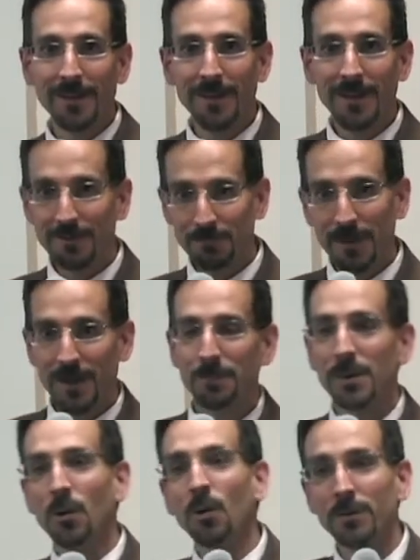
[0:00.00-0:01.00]
and I, that
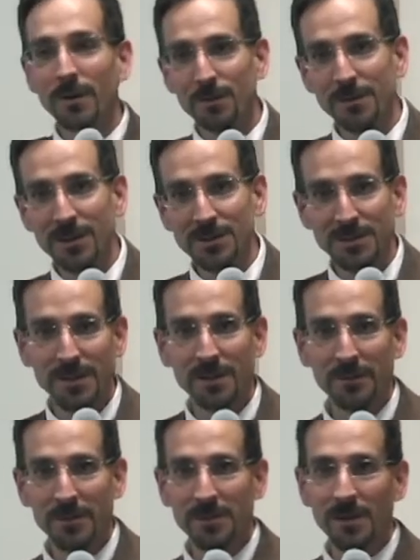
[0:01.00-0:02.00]
could be a whole nother session in
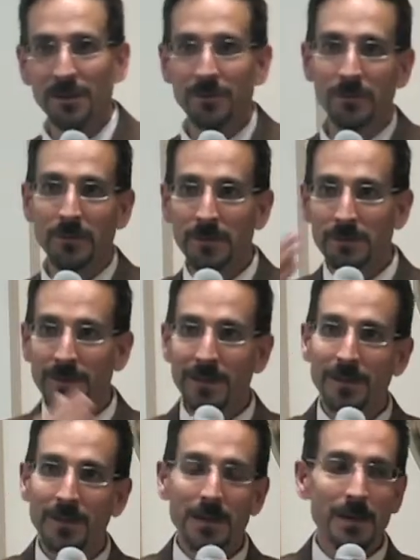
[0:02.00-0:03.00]
and of itself of the
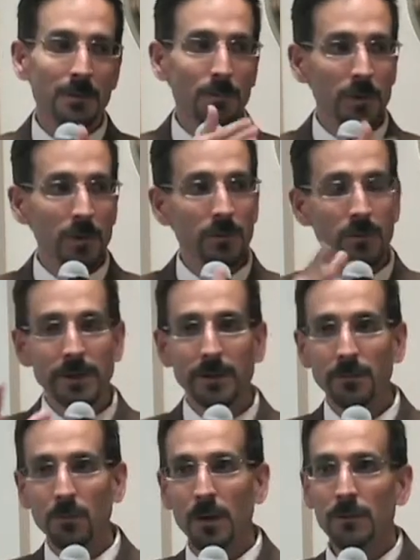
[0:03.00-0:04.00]
state maneuvering
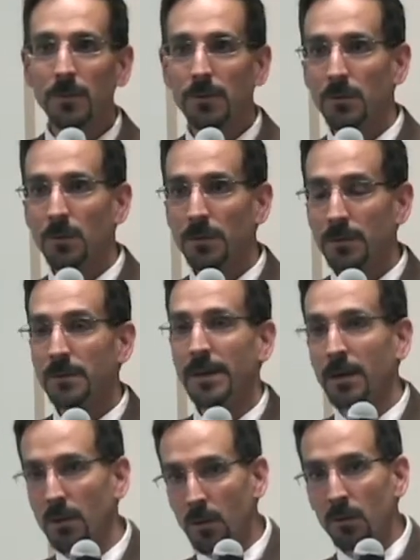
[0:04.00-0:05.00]
different revenue sources
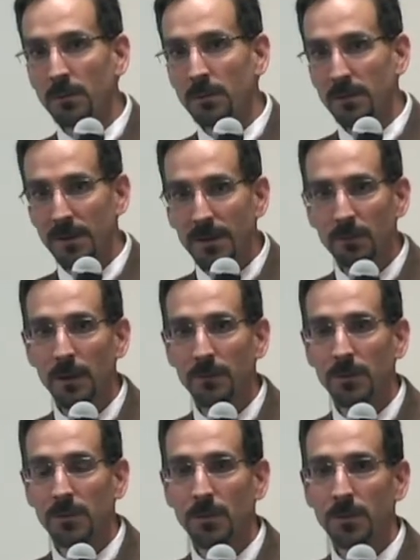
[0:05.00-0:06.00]
and our own city
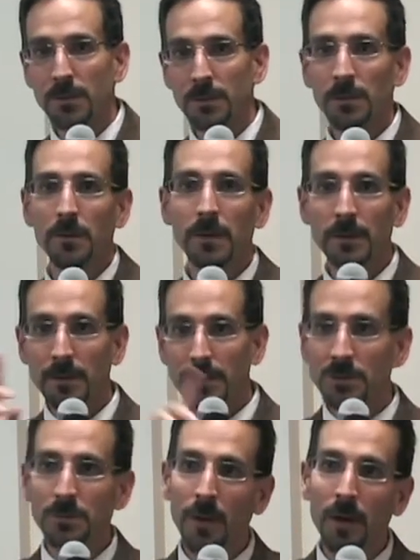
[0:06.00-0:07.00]
revenue sources so they can
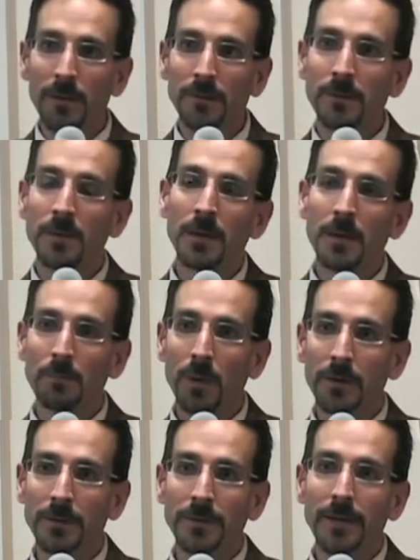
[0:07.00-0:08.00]
issue bonds,
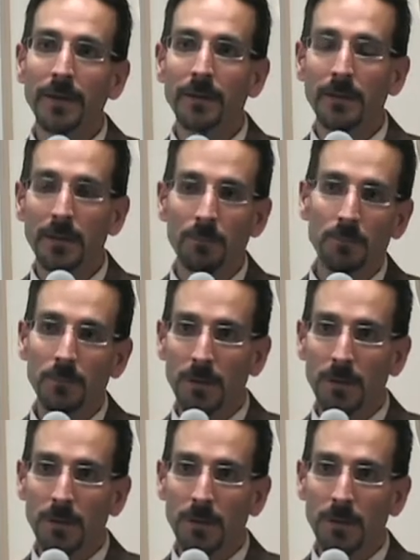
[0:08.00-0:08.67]
bonded debt, and